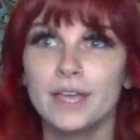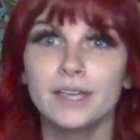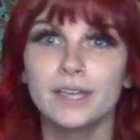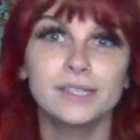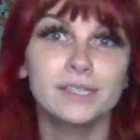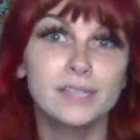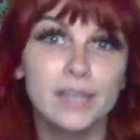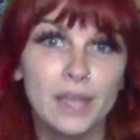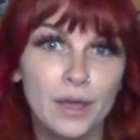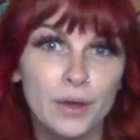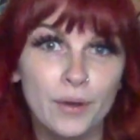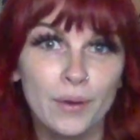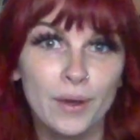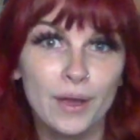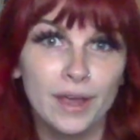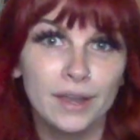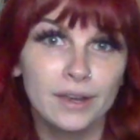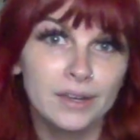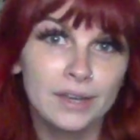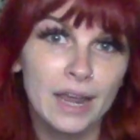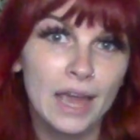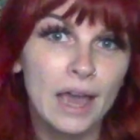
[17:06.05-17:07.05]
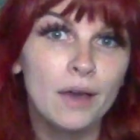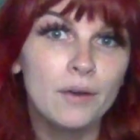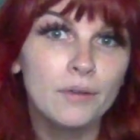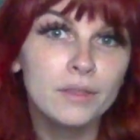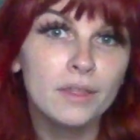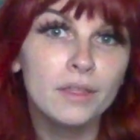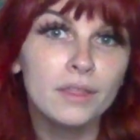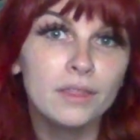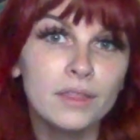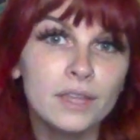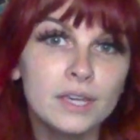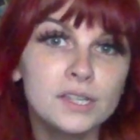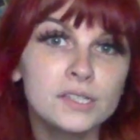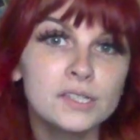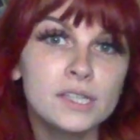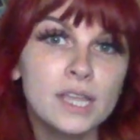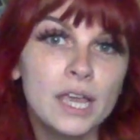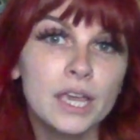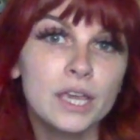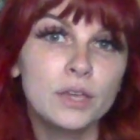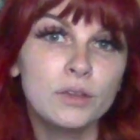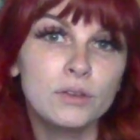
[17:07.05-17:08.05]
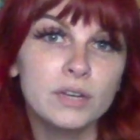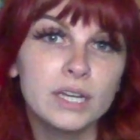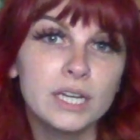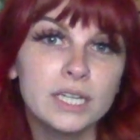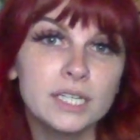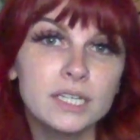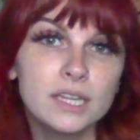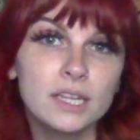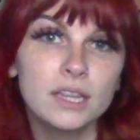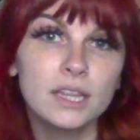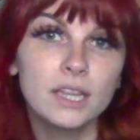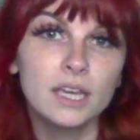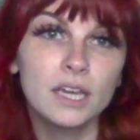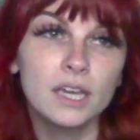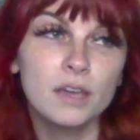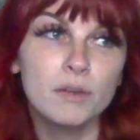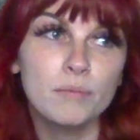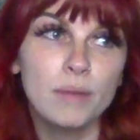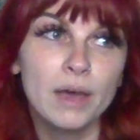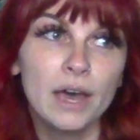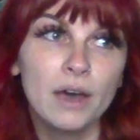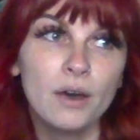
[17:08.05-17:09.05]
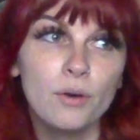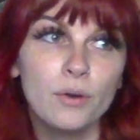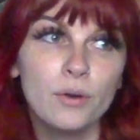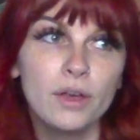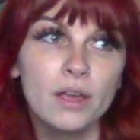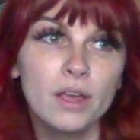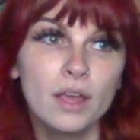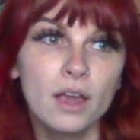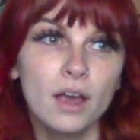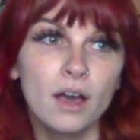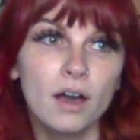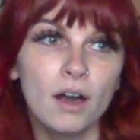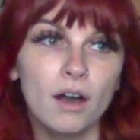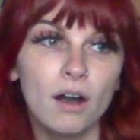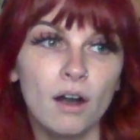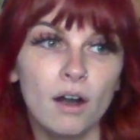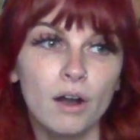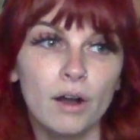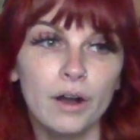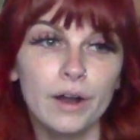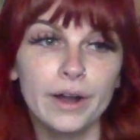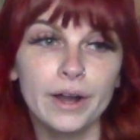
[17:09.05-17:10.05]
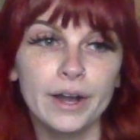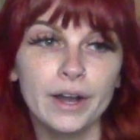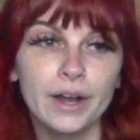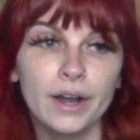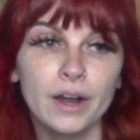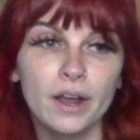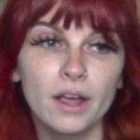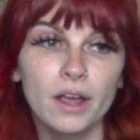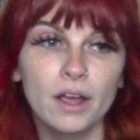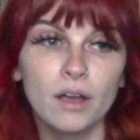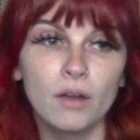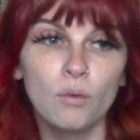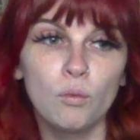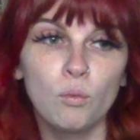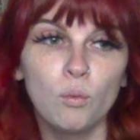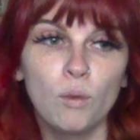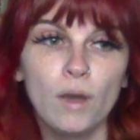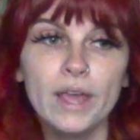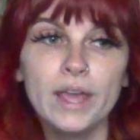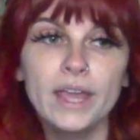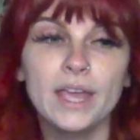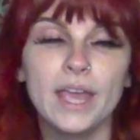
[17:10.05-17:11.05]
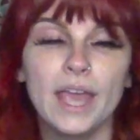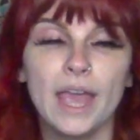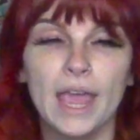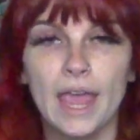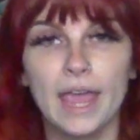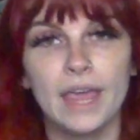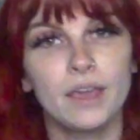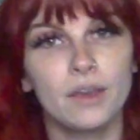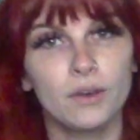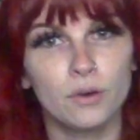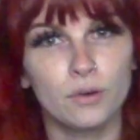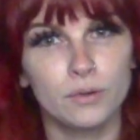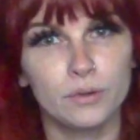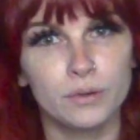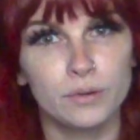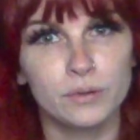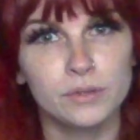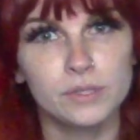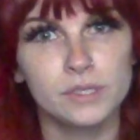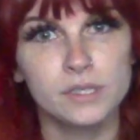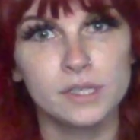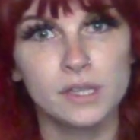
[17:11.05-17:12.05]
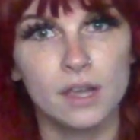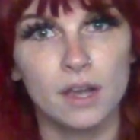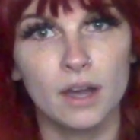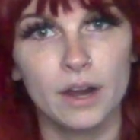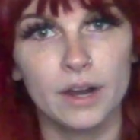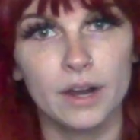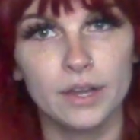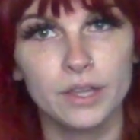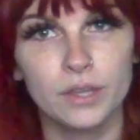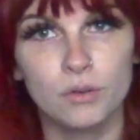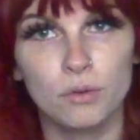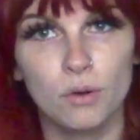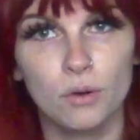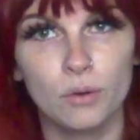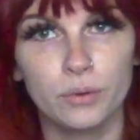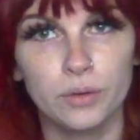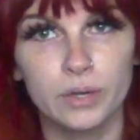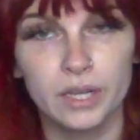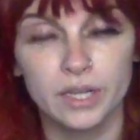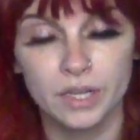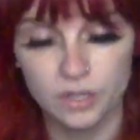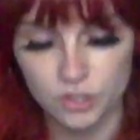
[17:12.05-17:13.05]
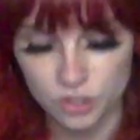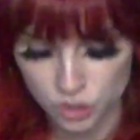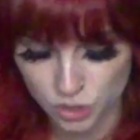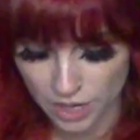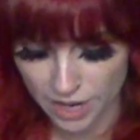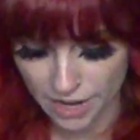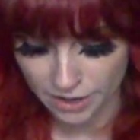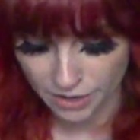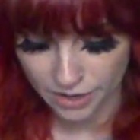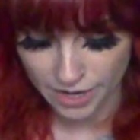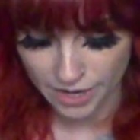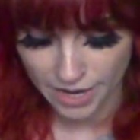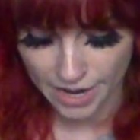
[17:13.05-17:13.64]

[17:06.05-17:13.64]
So now the things that you need to think about are, what angles are you holding your dryer